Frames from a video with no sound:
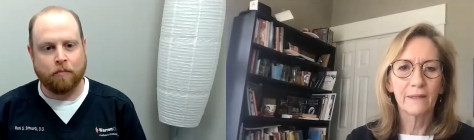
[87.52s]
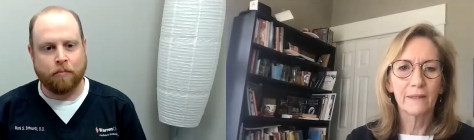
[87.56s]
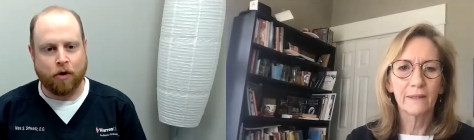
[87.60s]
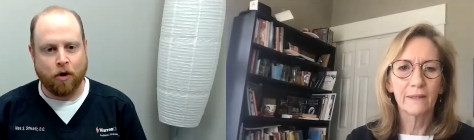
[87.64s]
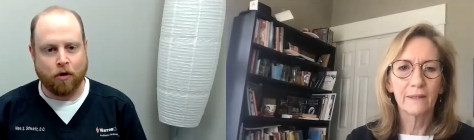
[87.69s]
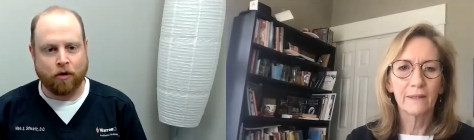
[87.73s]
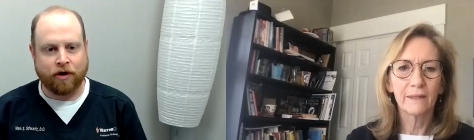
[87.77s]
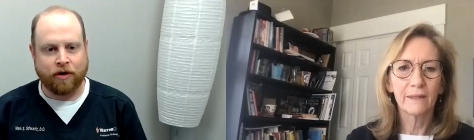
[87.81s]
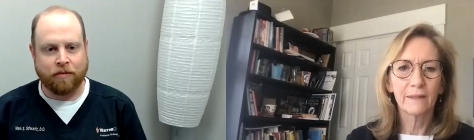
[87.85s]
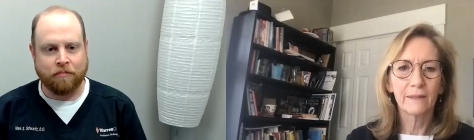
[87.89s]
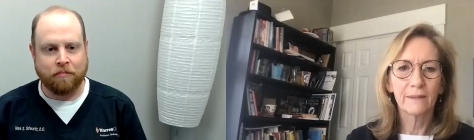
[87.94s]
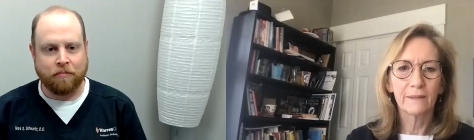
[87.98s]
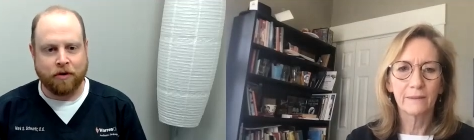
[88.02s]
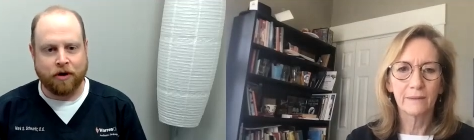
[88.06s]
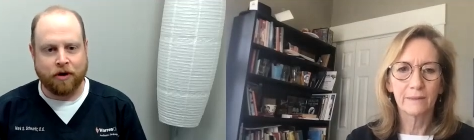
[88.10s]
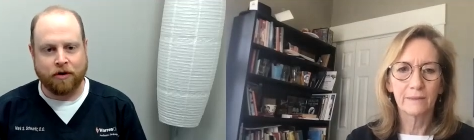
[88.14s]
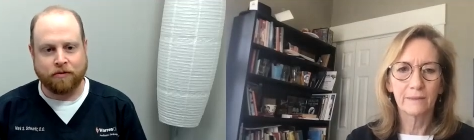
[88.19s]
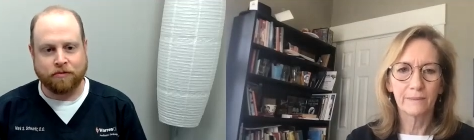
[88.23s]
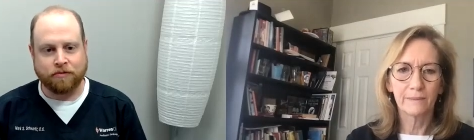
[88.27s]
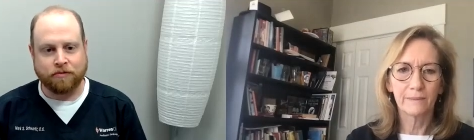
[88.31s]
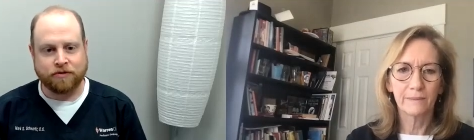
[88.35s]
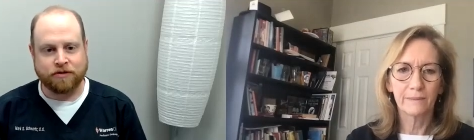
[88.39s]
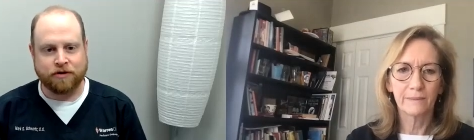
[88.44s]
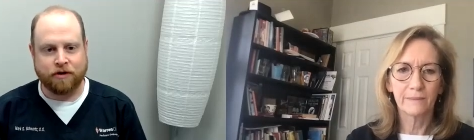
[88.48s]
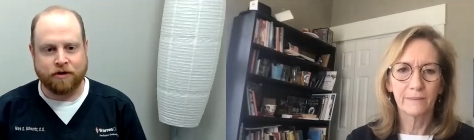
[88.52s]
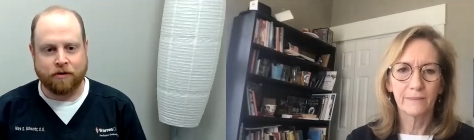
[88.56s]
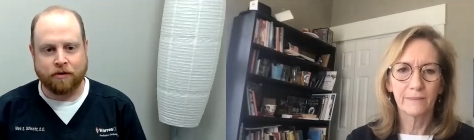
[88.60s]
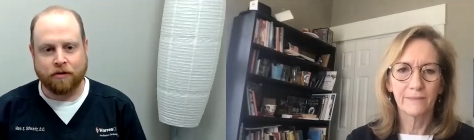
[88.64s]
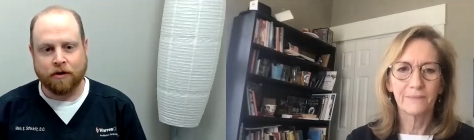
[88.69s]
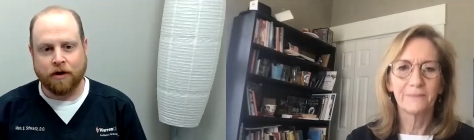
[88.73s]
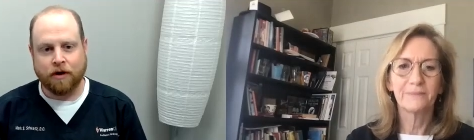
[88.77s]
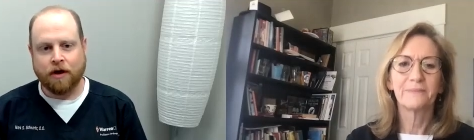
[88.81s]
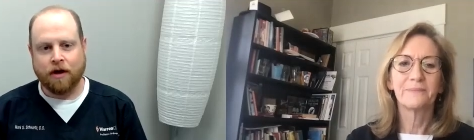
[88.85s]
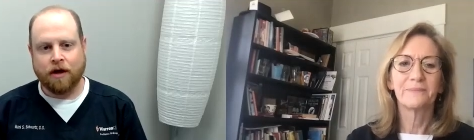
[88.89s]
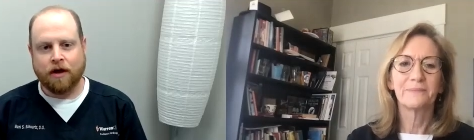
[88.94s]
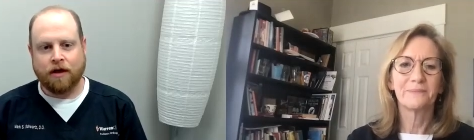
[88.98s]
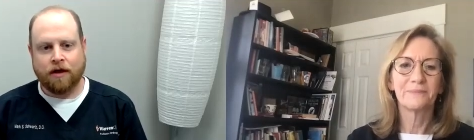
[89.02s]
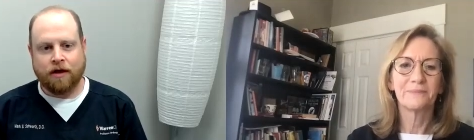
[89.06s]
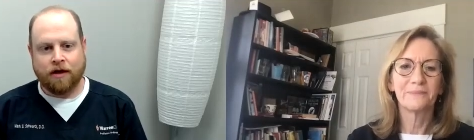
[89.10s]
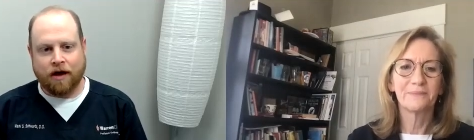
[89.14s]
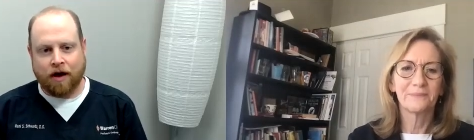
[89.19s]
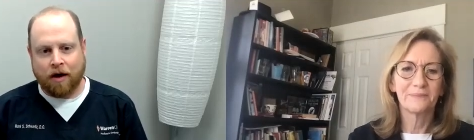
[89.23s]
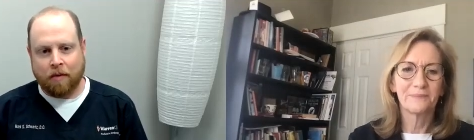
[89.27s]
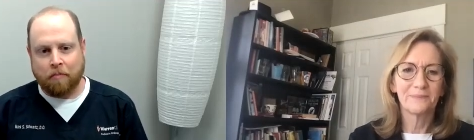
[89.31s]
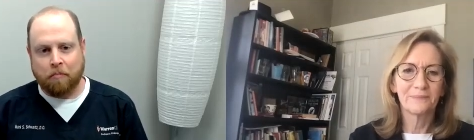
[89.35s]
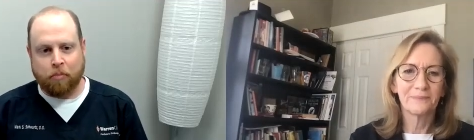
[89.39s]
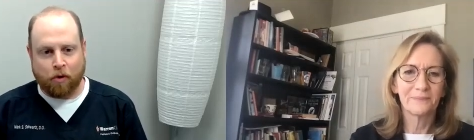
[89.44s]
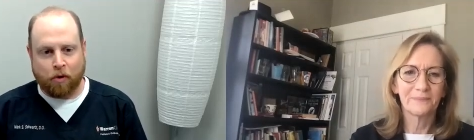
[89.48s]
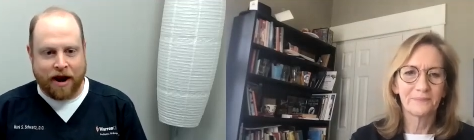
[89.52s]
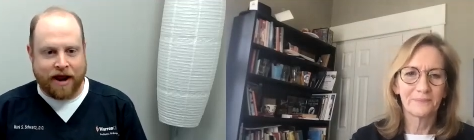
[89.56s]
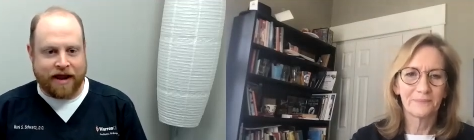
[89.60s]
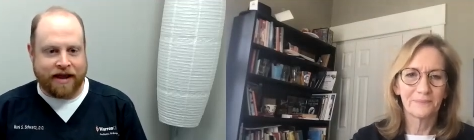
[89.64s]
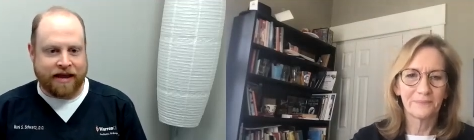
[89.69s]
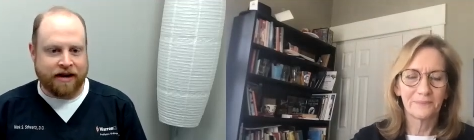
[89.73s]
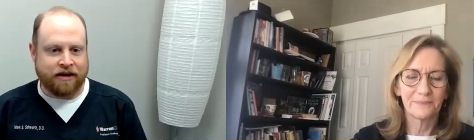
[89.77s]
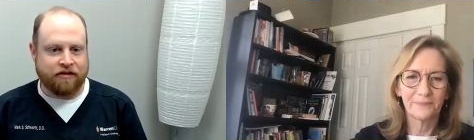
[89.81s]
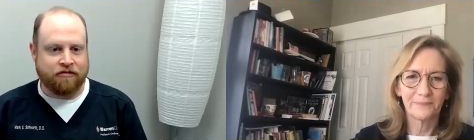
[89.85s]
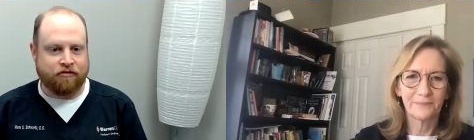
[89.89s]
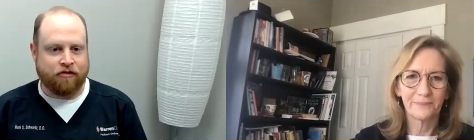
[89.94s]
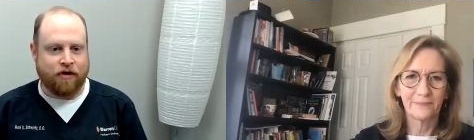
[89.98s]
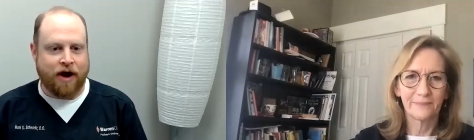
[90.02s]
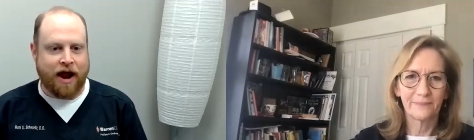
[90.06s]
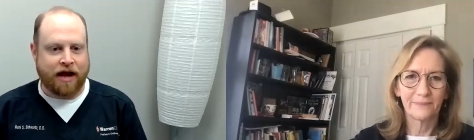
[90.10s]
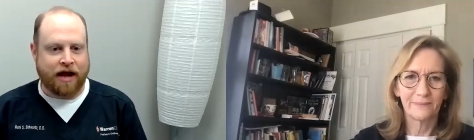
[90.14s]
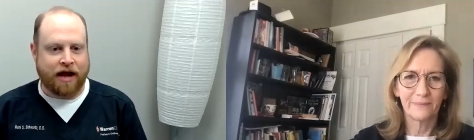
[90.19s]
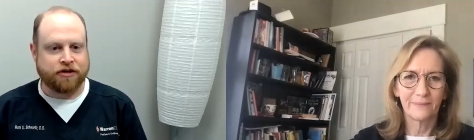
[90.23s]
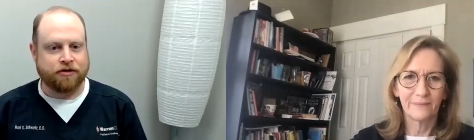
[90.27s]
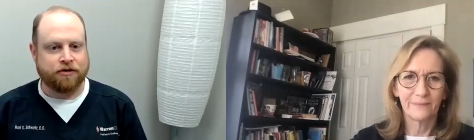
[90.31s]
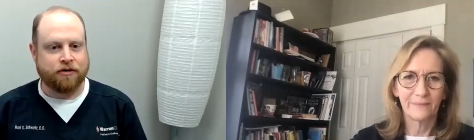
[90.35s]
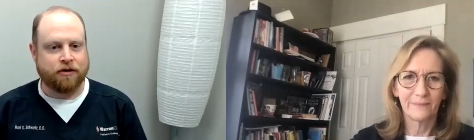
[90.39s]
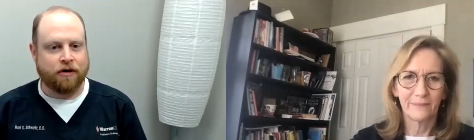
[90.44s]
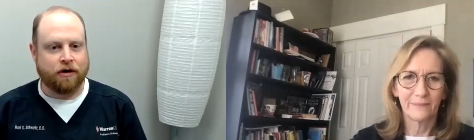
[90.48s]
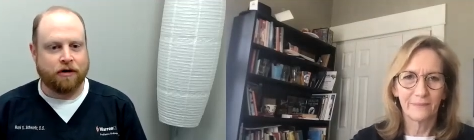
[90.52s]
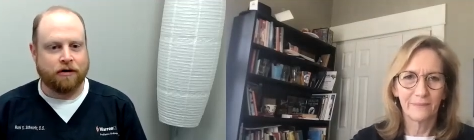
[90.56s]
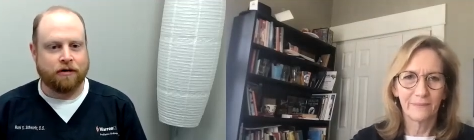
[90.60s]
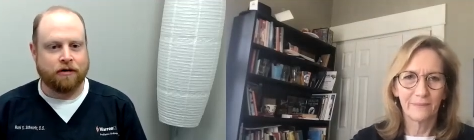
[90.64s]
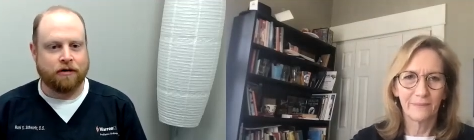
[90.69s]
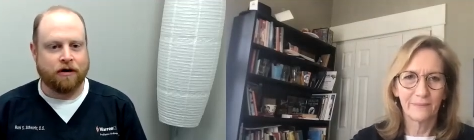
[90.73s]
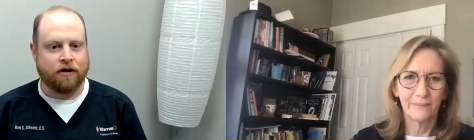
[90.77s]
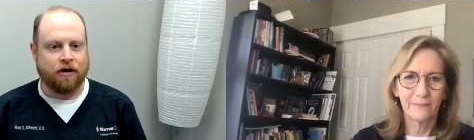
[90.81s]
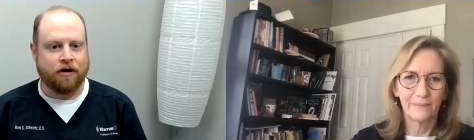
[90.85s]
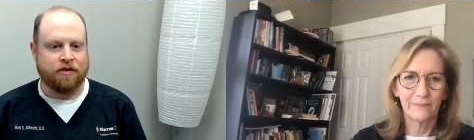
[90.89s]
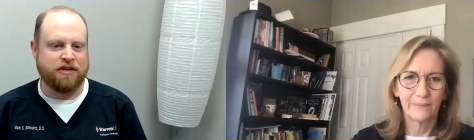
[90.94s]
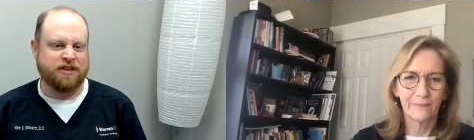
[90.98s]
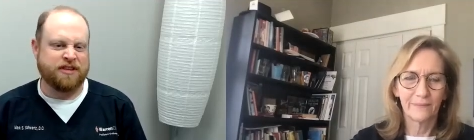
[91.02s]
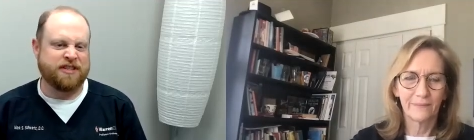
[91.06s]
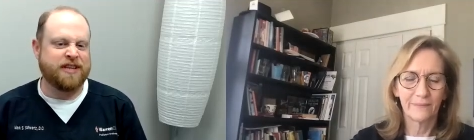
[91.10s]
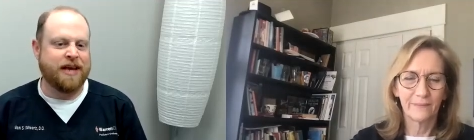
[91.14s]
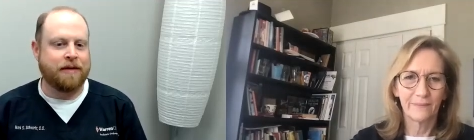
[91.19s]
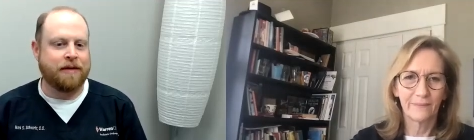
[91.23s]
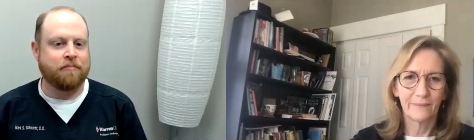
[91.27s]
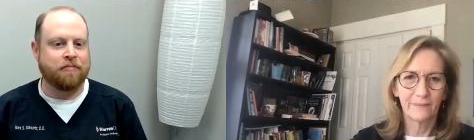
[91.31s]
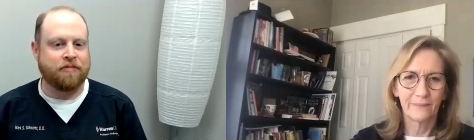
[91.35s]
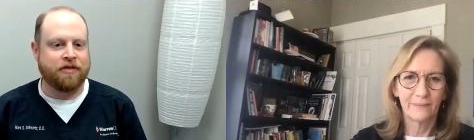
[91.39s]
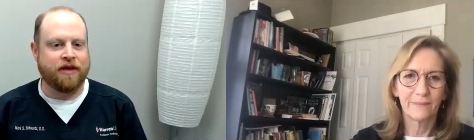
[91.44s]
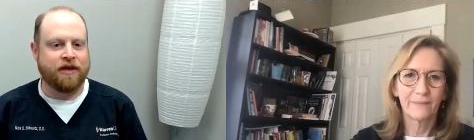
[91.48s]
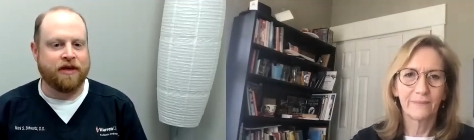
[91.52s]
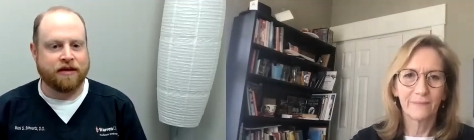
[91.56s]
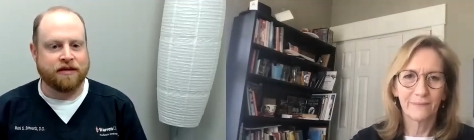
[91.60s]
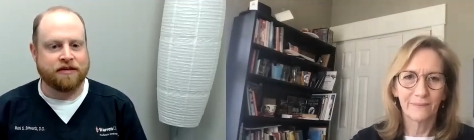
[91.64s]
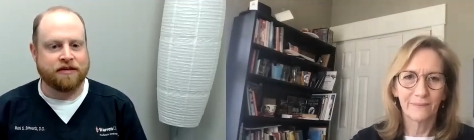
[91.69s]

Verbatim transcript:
Speaker 1: a broken bone. So a break and a fracture are, are the same thing